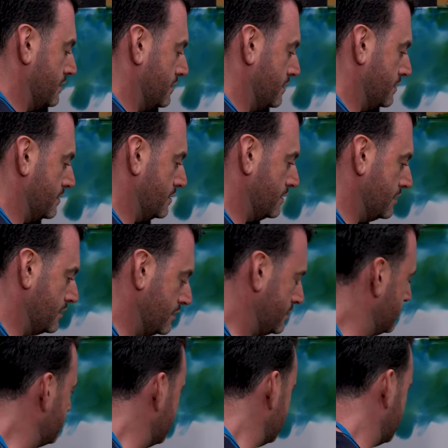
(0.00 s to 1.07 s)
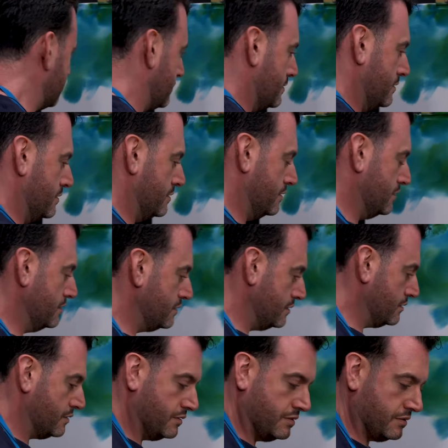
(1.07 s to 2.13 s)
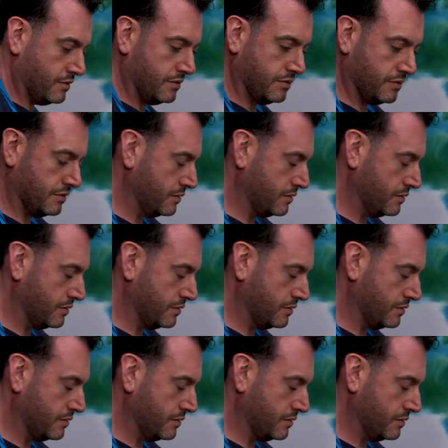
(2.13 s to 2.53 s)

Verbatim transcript: one solid mass of color.